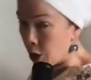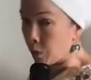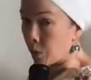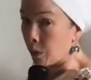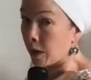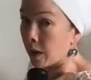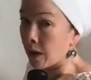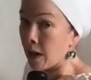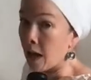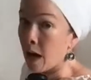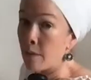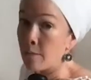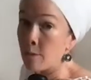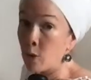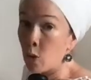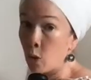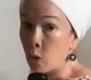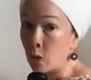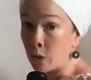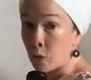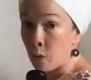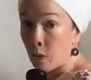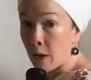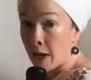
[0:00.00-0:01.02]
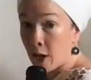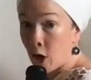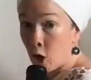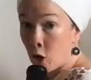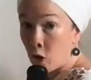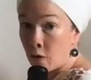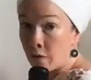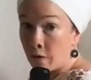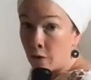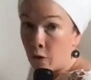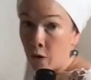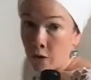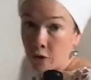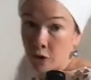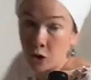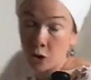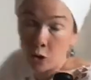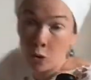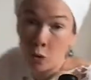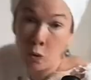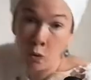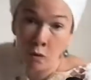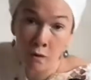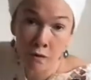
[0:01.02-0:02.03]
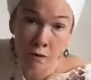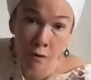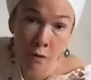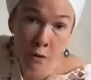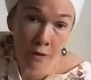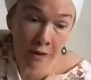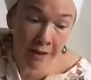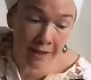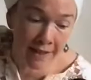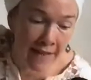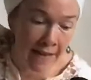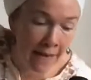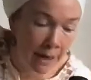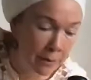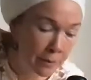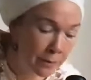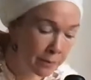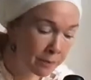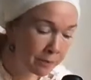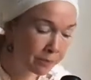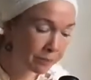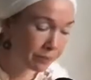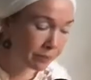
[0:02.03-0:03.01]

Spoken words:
We'll come all the way over onto all fours now.